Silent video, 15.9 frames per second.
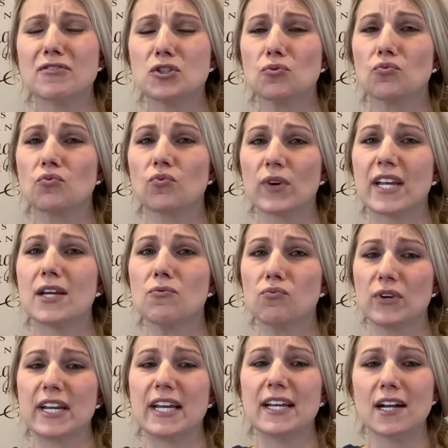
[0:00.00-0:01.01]
to
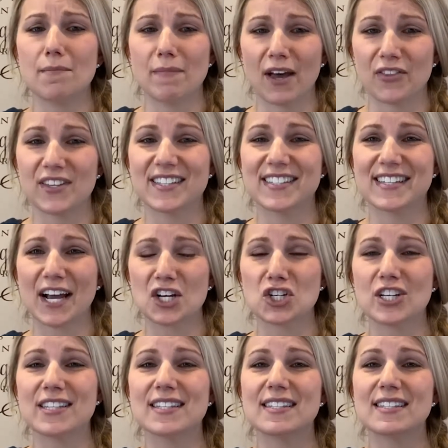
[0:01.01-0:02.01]
reread a methods
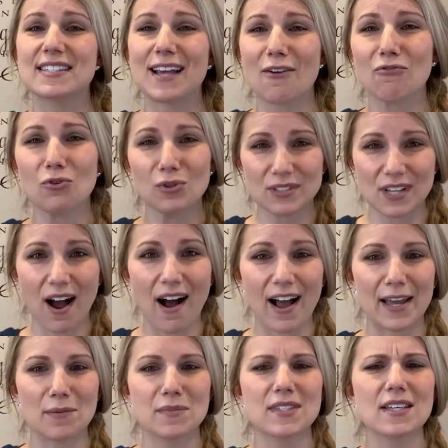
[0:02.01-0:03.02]
section several
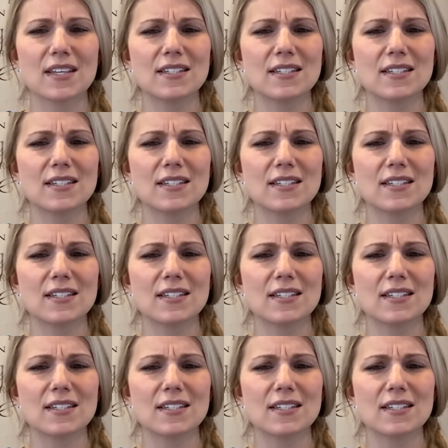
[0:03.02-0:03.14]
times